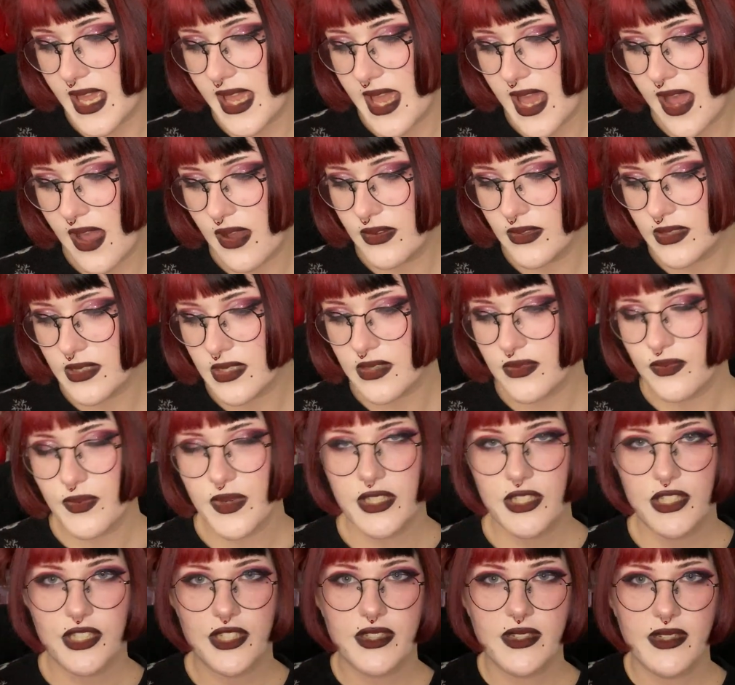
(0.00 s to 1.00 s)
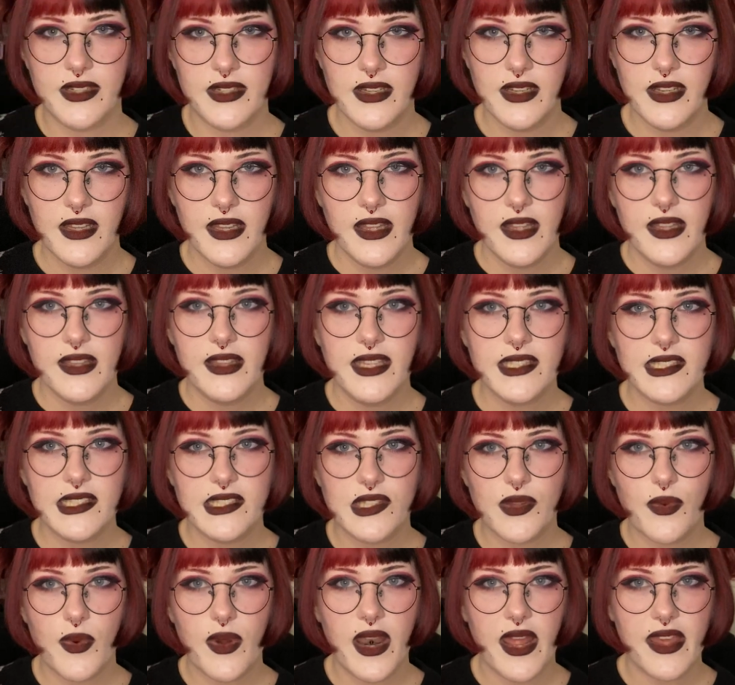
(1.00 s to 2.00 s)
out, which this is
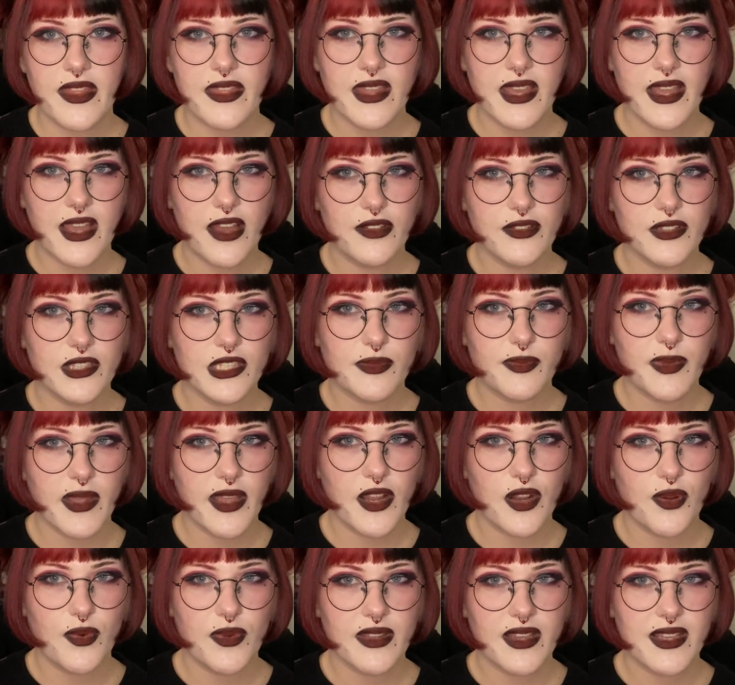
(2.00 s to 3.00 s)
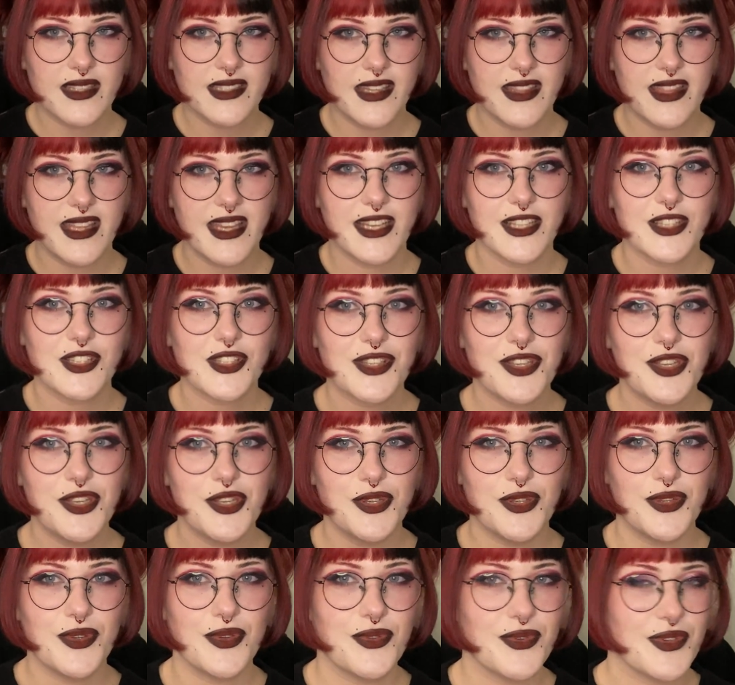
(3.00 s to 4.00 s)
the one I think I'll display her with because I think it's
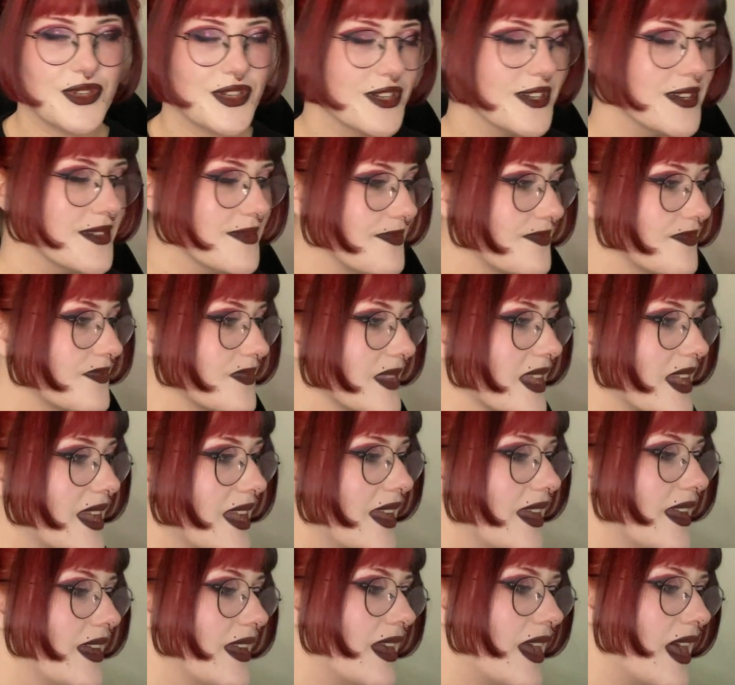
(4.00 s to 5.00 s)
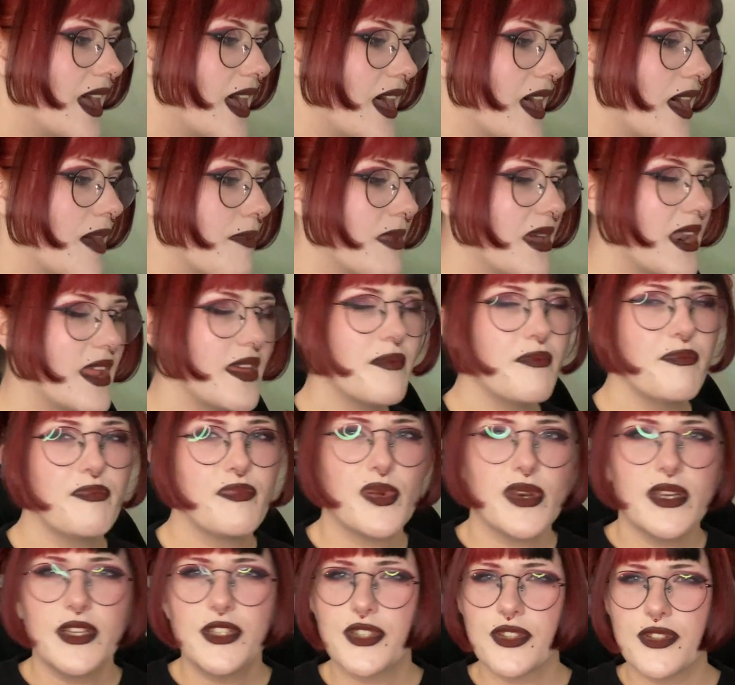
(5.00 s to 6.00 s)
cuter. And I'm
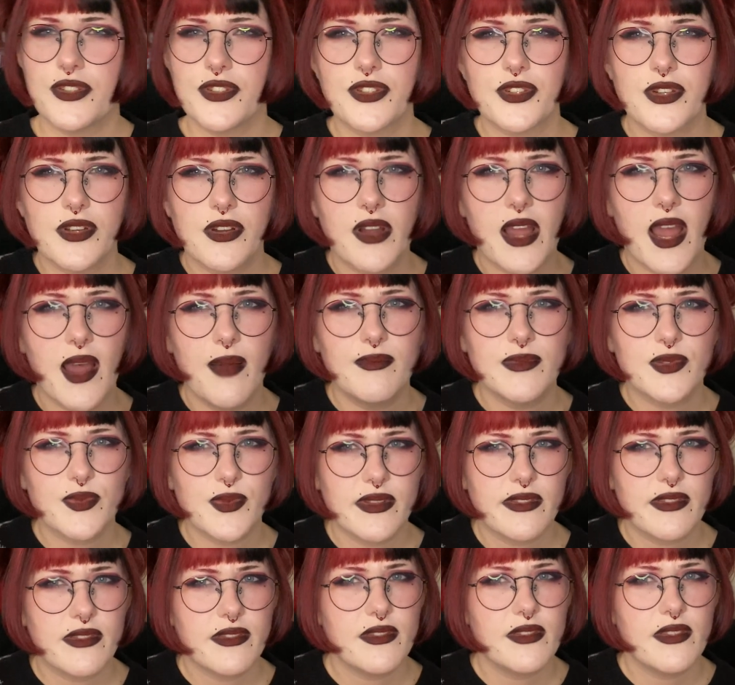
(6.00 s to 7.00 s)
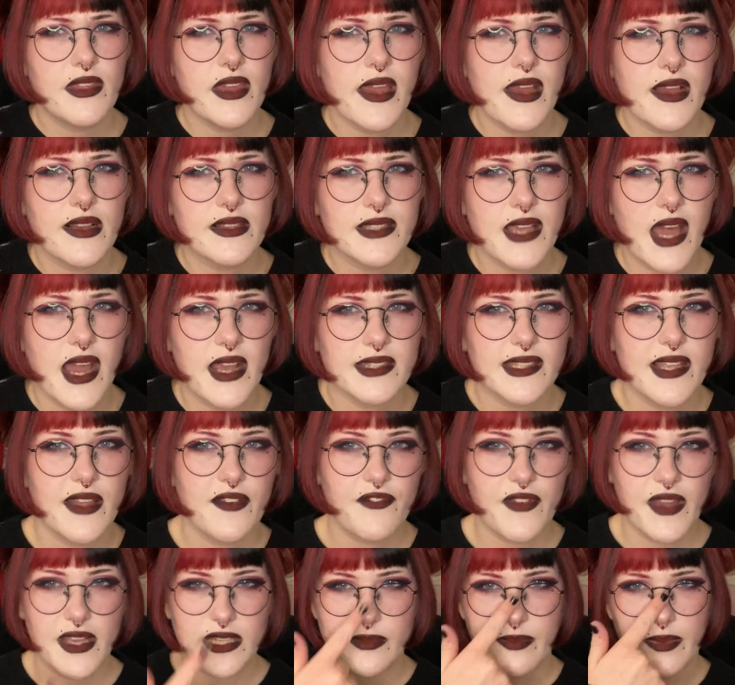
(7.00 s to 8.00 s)
pretty sure Juriel comes with the exact same
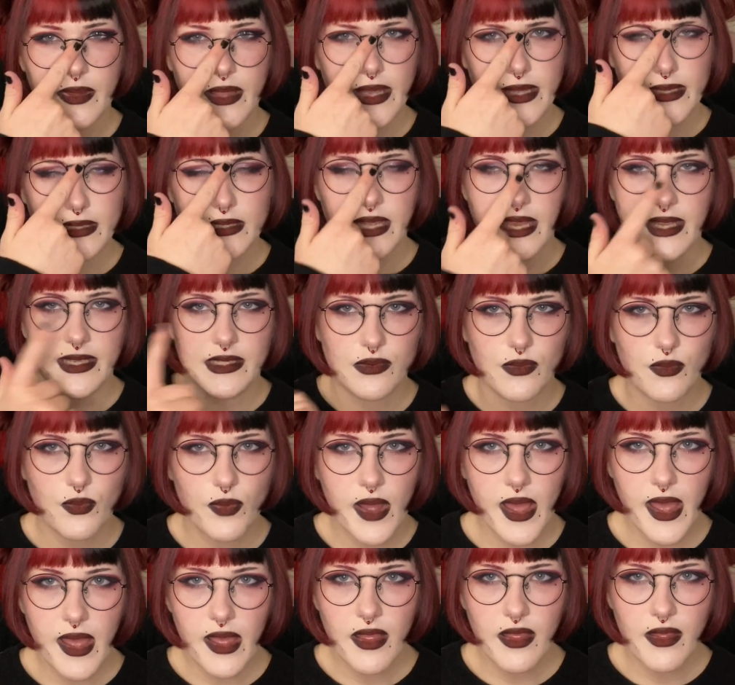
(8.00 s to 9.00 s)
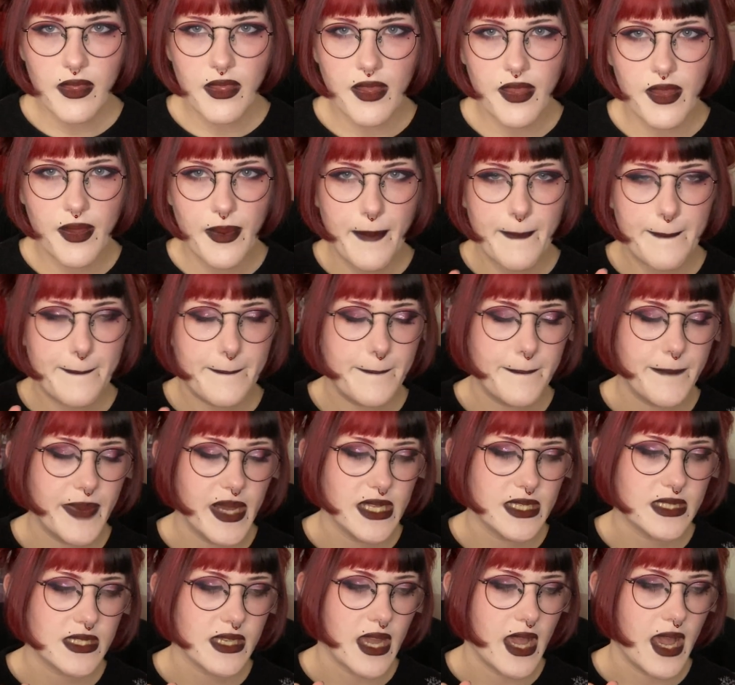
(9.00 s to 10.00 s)
faceplate as well,
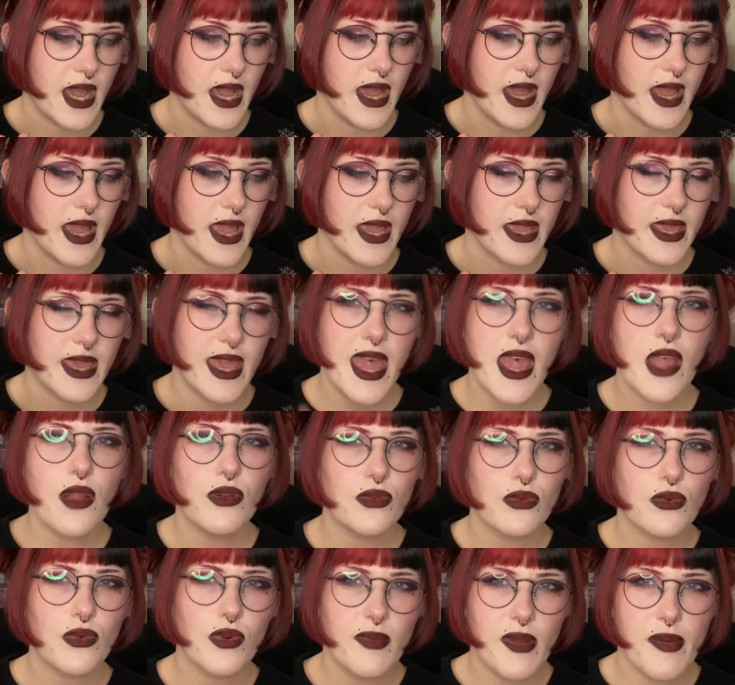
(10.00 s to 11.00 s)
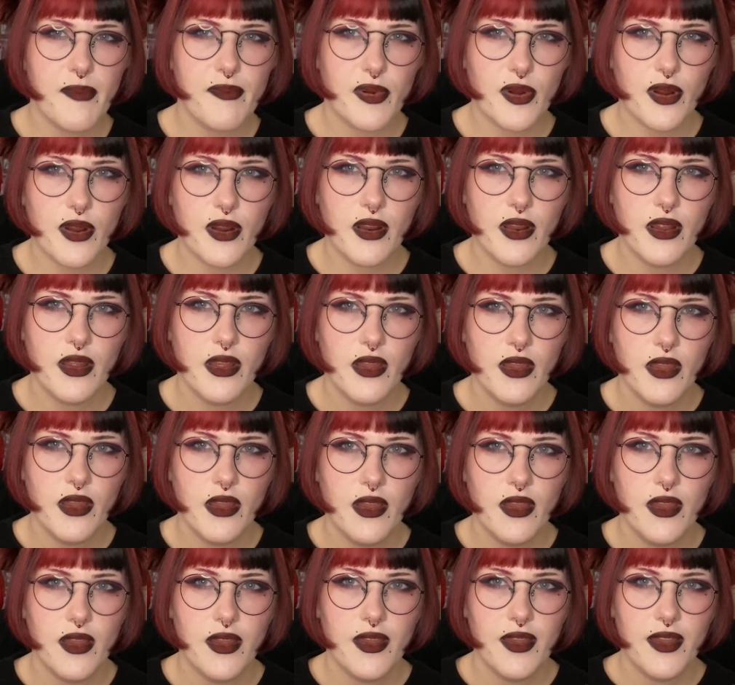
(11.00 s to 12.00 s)
but I can't remember,
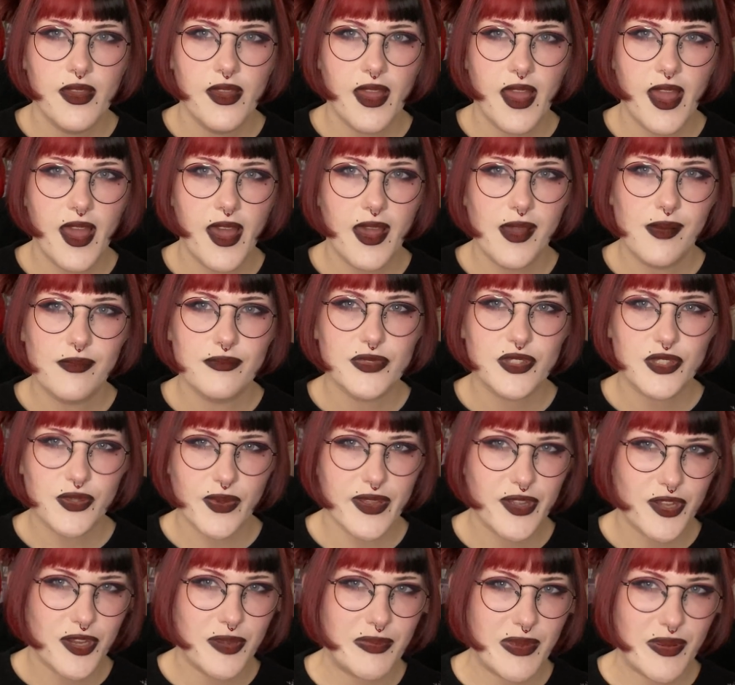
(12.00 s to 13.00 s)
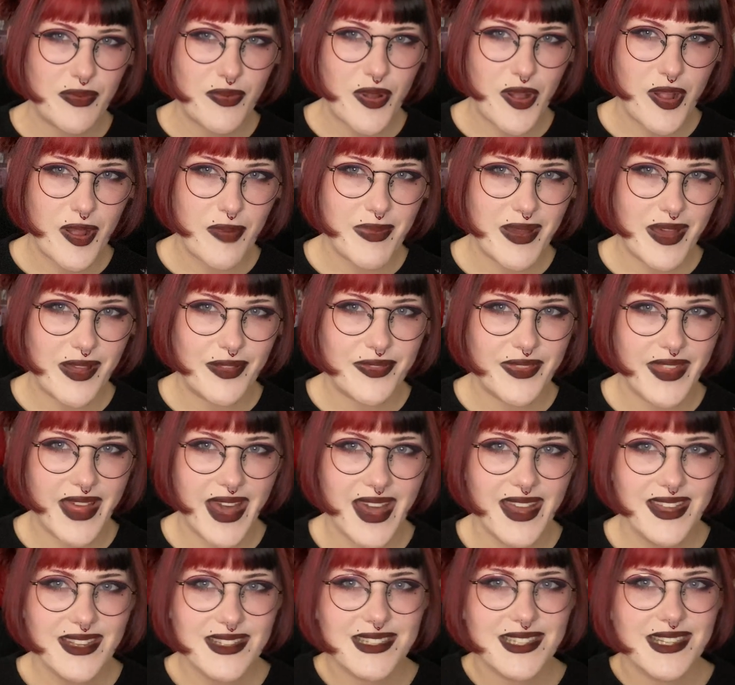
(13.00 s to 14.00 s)
so I could be wrong about
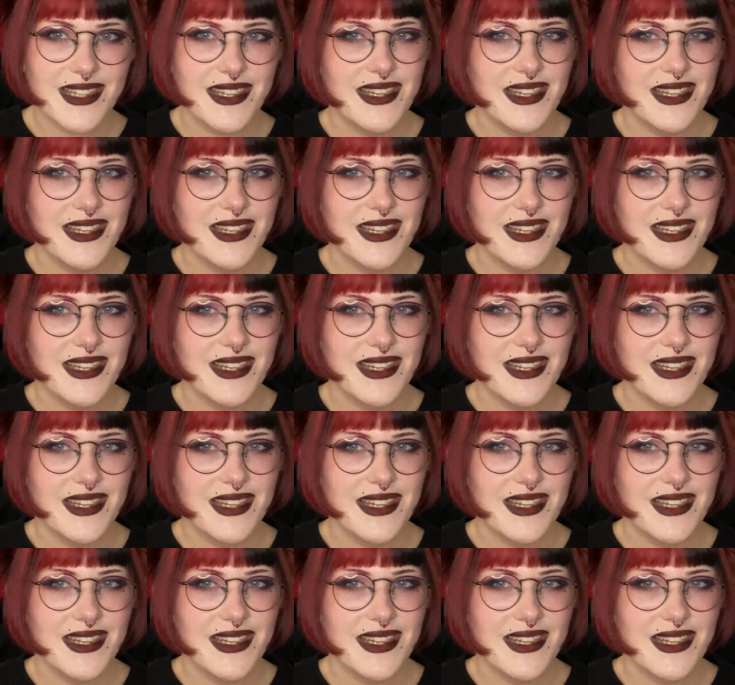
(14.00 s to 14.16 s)
that.